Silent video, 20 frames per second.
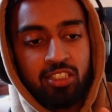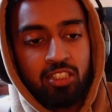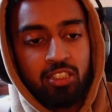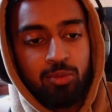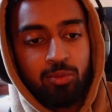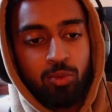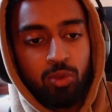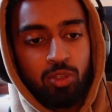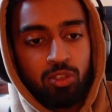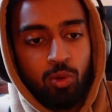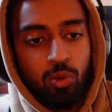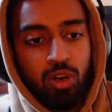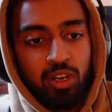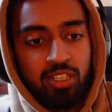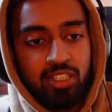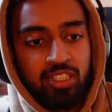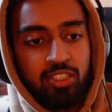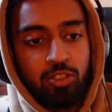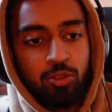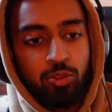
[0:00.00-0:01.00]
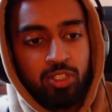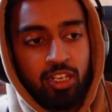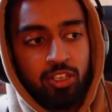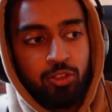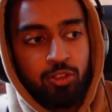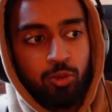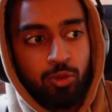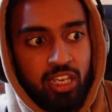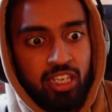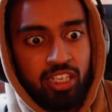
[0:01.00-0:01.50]
to someone quality who's
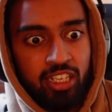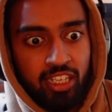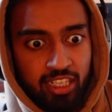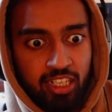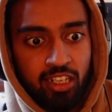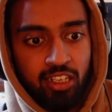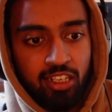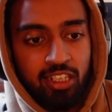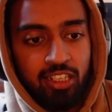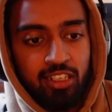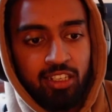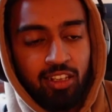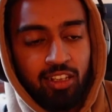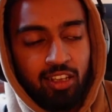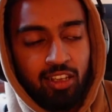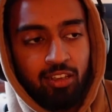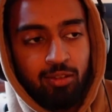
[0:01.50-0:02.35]
telling you, okay, eat clean,